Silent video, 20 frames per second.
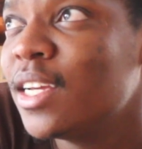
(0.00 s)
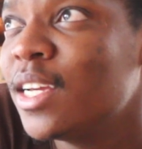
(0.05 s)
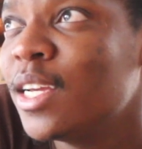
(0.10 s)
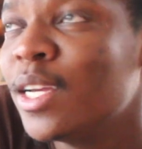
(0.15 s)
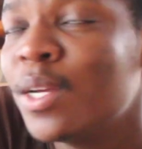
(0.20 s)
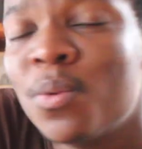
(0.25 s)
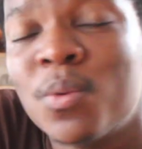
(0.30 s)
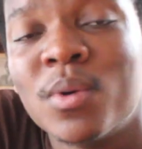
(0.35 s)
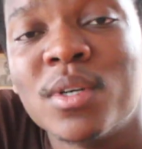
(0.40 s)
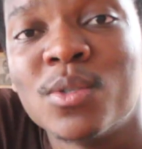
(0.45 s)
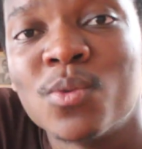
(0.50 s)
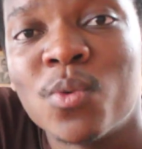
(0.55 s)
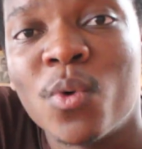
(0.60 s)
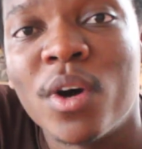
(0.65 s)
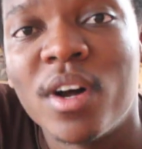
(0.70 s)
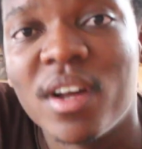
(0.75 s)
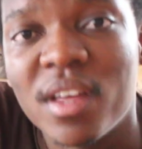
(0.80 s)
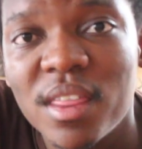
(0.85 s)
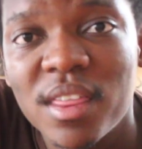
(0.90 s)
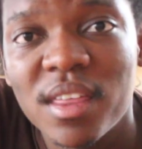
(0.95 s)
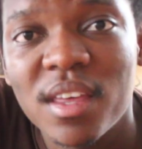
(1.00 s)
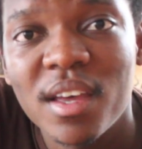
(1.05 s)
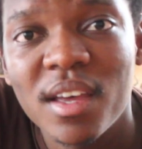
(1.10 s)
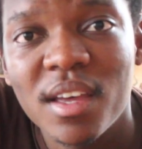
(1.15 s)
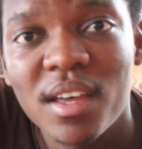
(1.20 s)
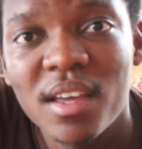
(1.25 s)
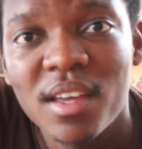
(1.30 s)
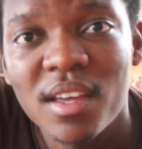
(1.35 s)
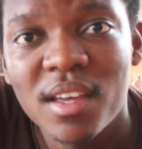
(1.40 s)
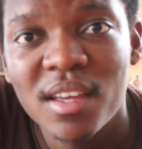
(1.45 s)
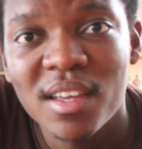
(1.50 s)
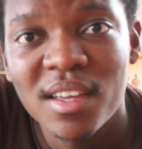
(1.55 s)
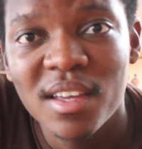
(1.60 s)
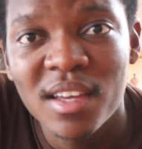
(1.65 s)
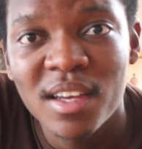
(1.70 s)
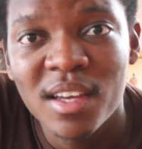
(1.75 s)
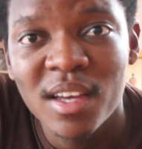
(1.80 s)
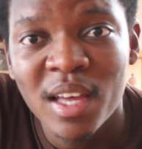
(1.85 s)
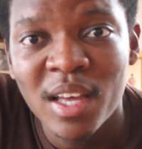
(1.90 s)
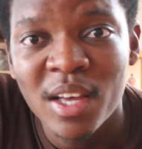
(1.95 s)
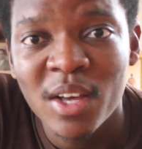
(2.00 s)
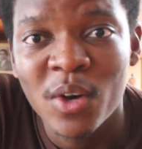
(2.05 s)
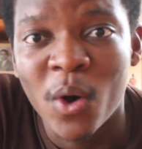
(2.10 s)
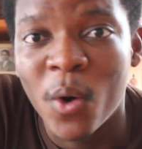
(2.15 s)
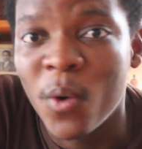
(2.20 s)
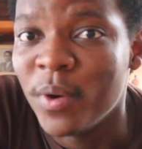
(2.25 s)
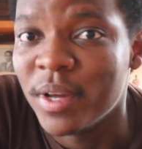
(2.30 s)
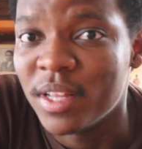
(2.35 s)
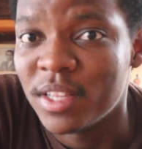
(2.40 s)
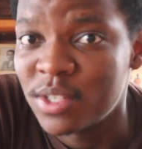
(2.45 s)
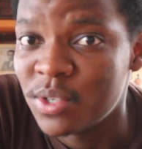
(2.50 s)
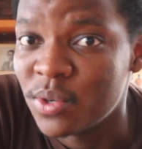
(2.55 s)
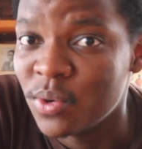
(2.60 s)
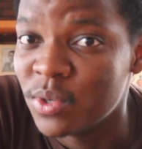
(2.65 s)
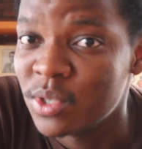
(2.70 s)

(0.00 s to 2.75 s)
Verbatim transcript: It was worth going to